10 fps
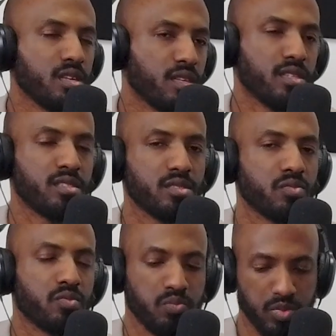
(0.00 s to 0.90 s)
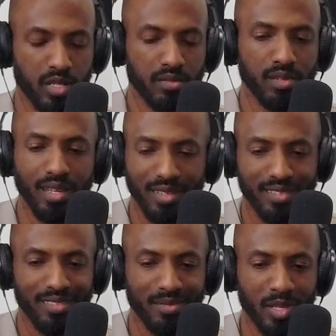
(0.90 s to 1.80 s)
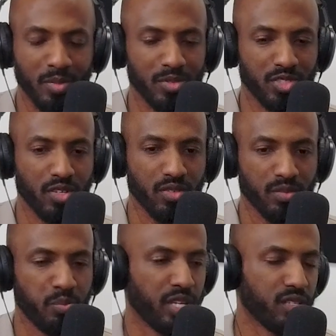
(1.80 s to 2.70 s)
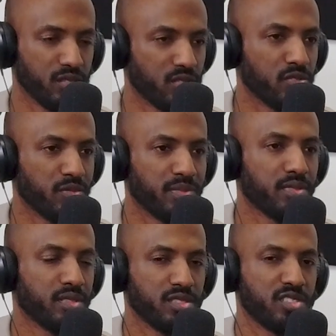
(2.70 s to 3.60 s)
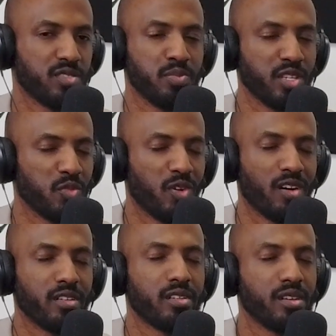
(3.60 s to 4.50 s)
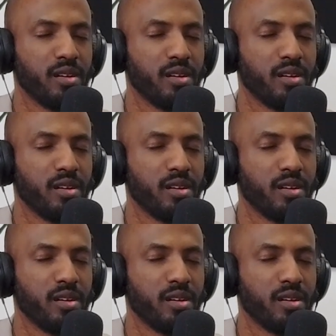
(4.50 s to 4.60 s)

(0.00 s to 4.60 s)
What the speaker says: It's what people joke, bean soup. It's just bean water.